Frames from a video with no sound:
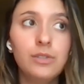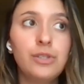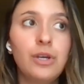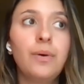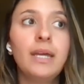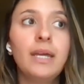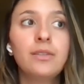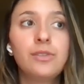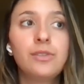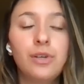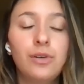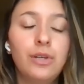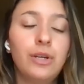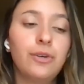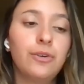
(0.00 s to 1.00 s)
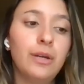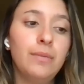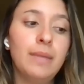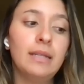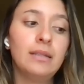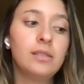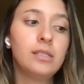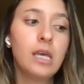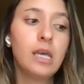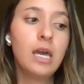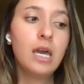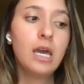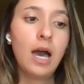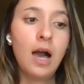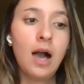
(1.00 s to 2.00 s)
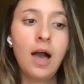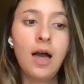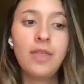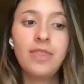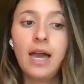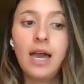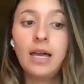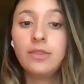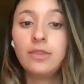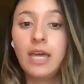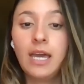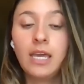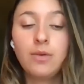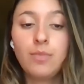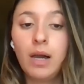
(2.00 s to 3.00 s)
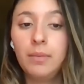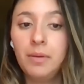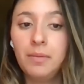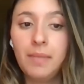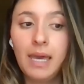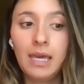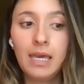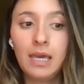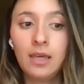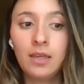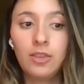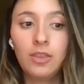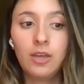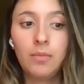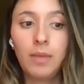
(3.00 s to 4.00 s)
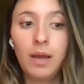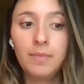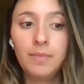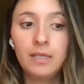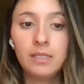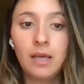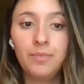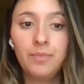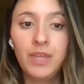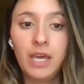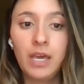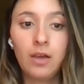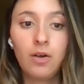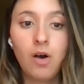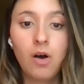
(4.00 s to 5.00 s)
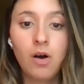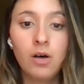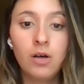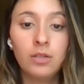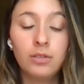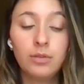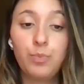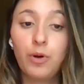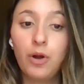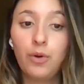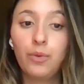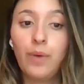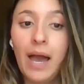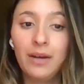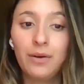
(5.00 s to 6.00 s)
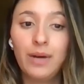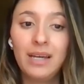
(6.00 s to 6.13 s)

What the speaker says: So in certain agreements that you might be making, there might be something called pro rata